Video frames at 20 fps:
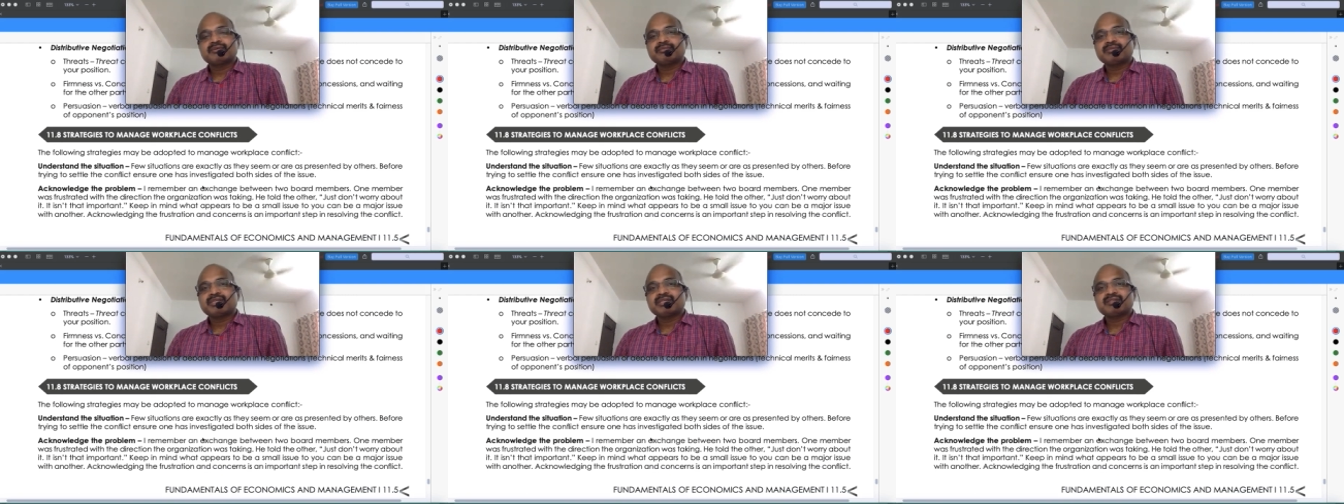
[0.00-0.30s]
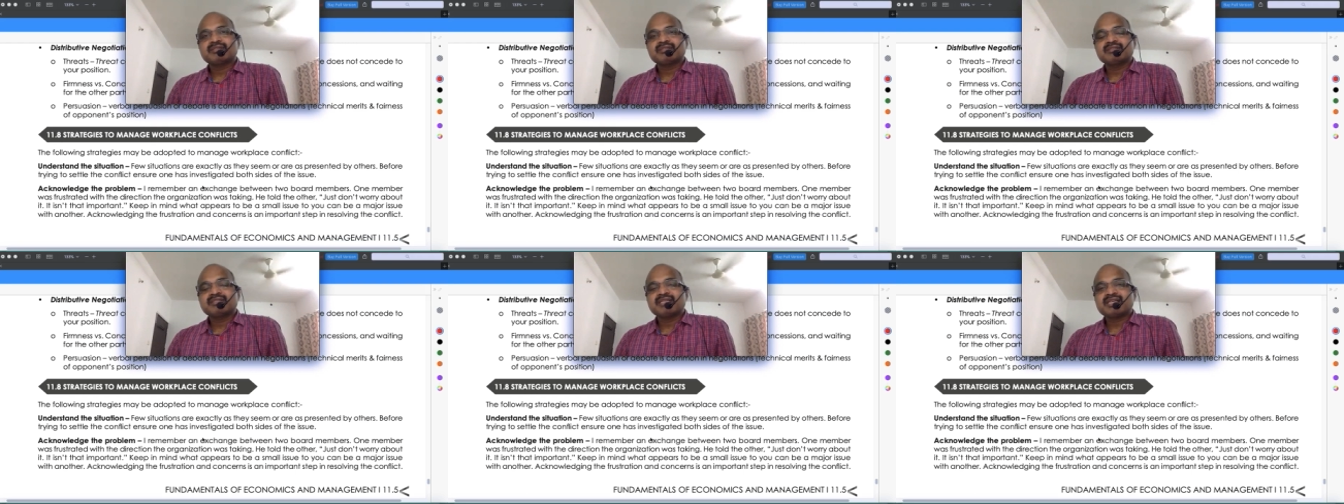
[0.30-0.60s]

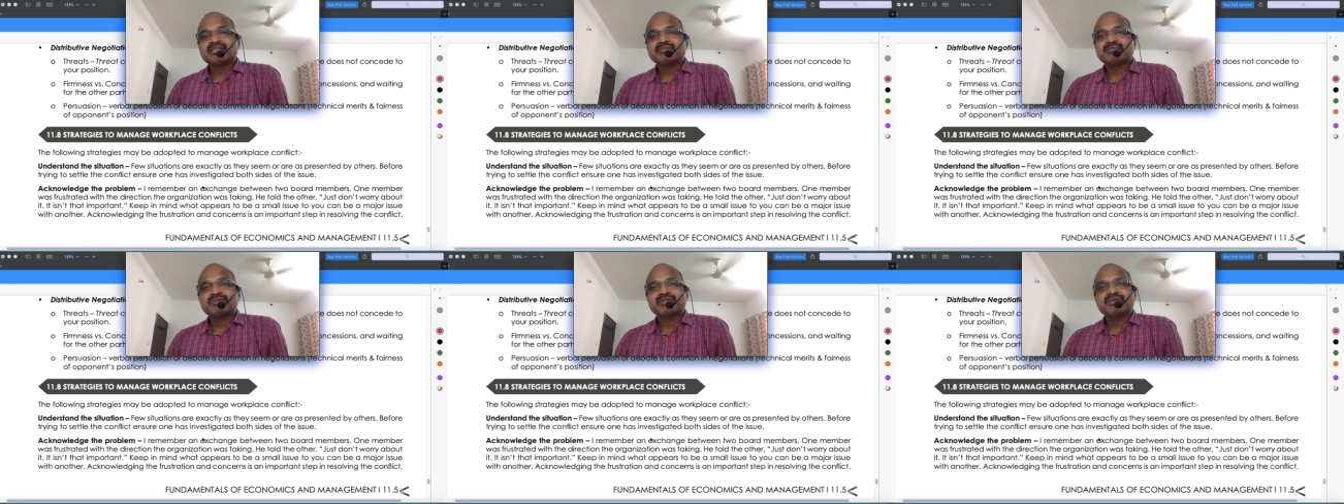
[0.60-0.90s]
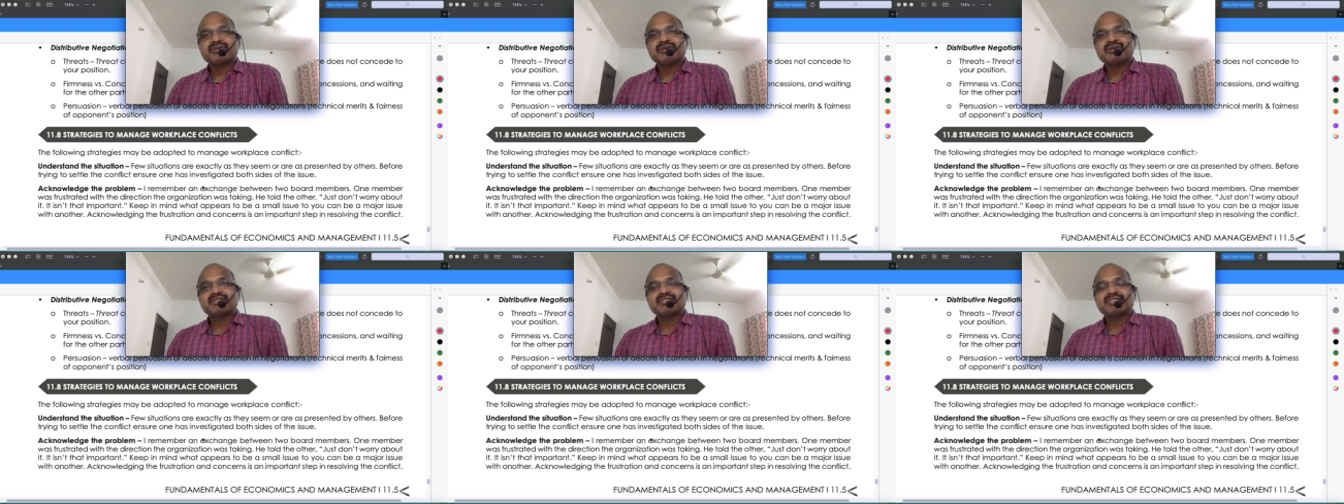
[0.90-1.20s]
because just
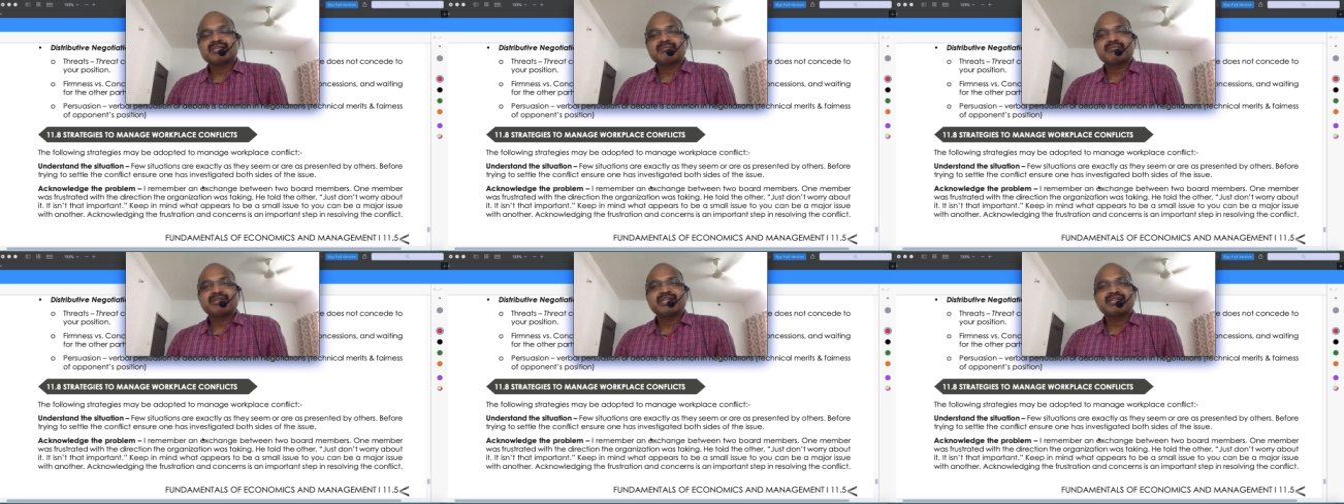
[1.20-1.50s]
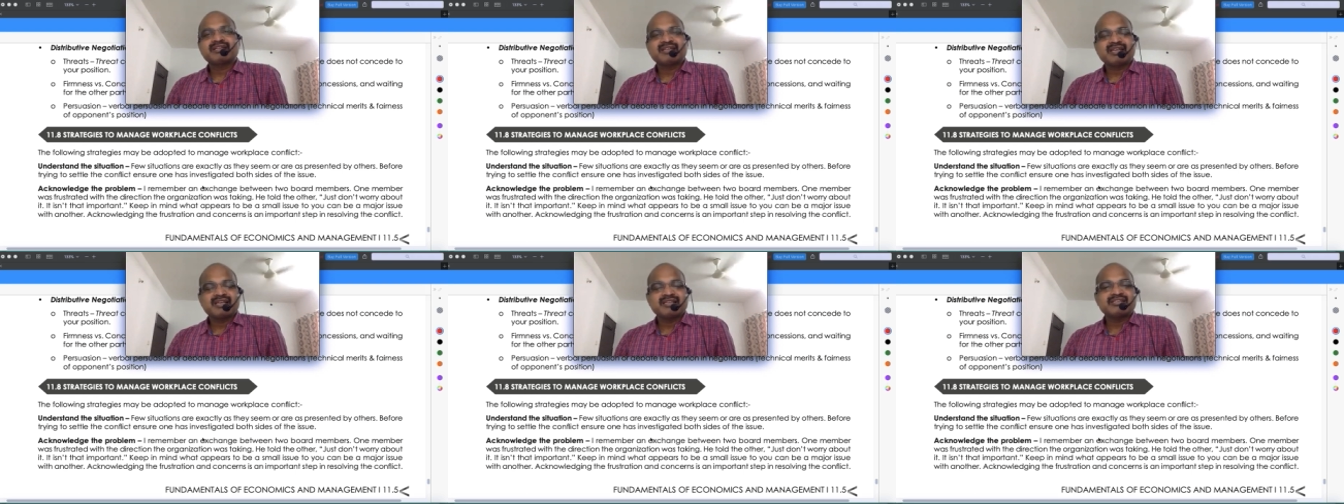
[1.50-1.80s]
because
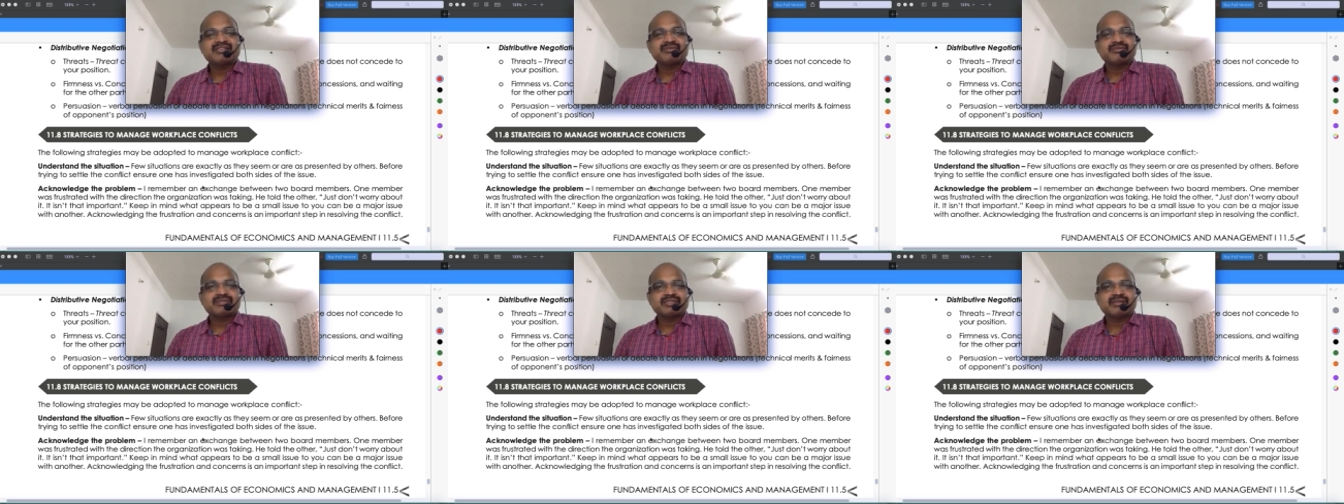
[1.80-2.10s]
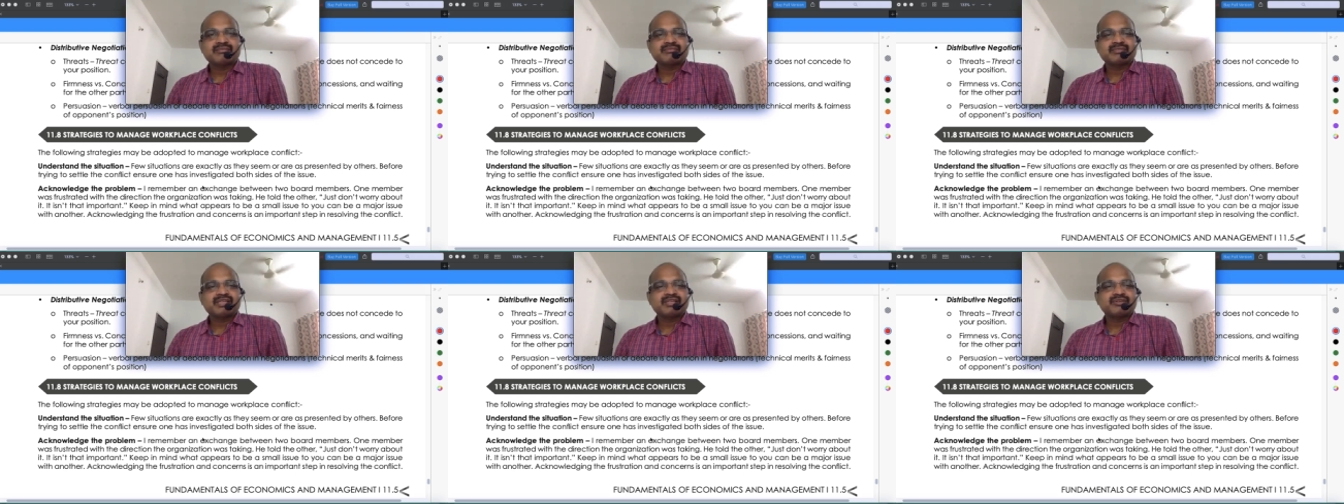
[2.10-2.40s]
somebody tells you
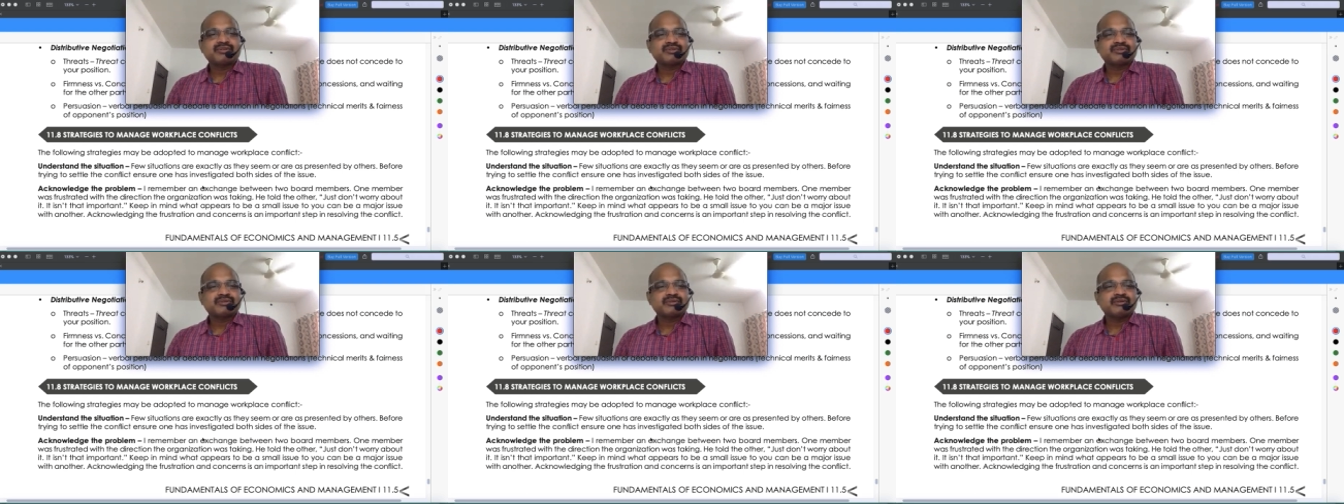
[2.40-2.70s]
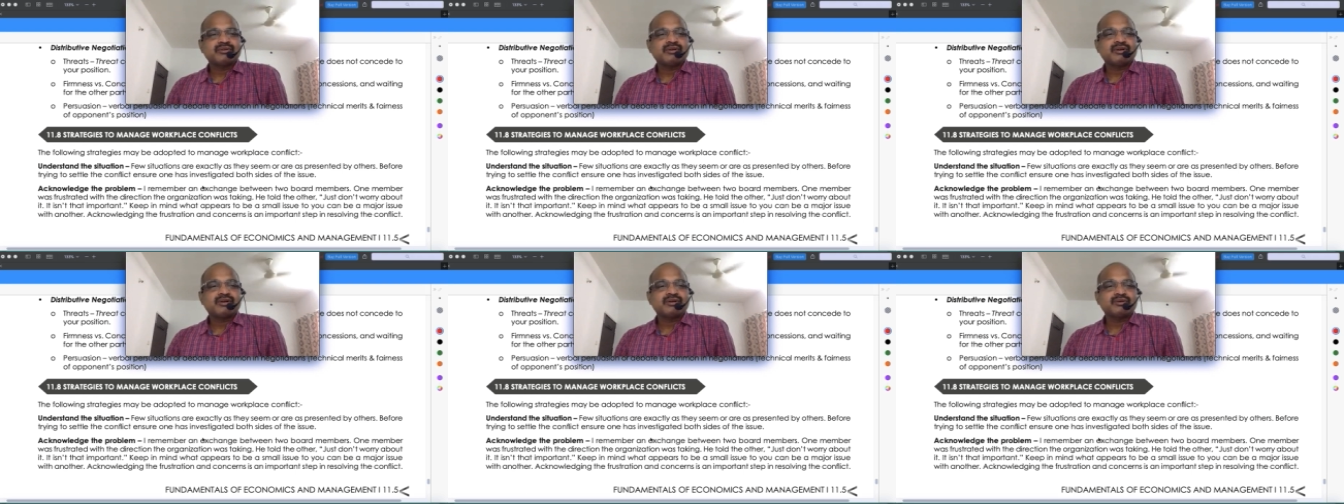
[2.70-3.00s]
something, you should
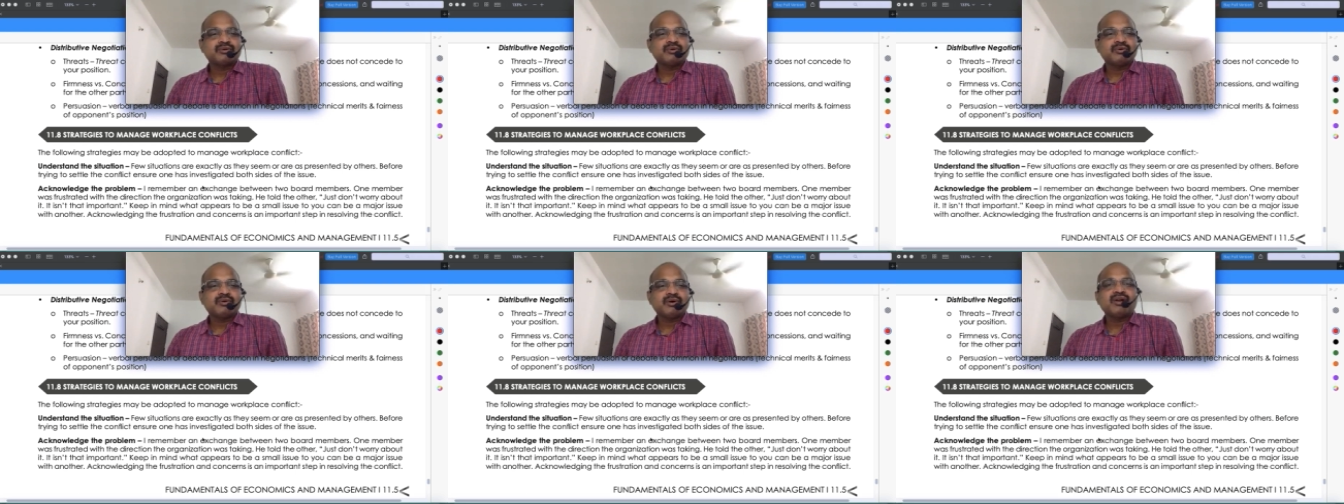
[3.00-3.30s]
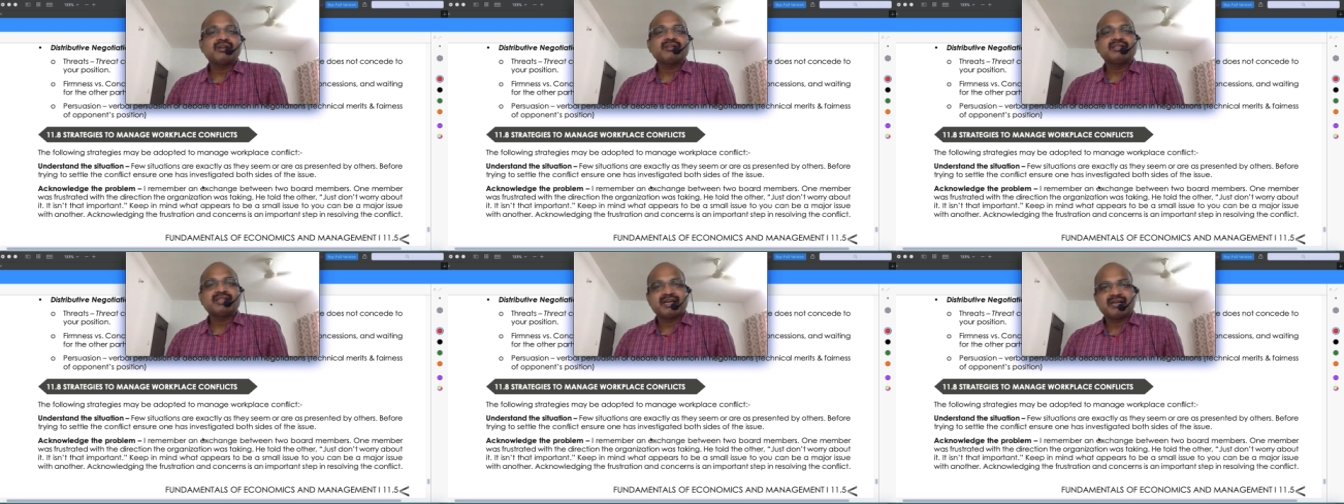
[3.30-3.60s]
not go
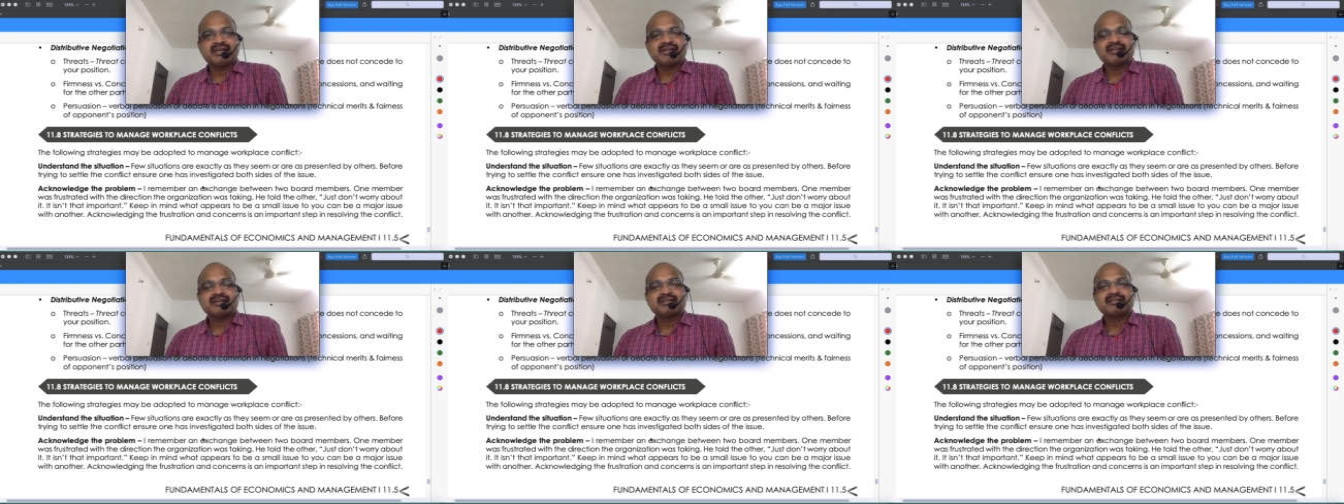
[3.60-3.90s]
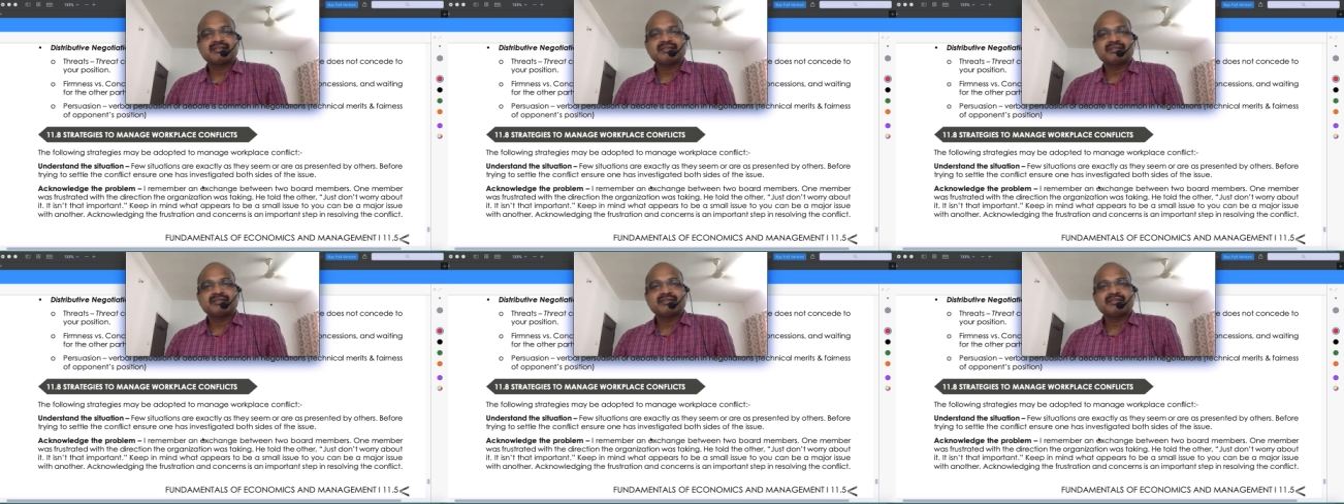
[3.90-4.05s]
on that.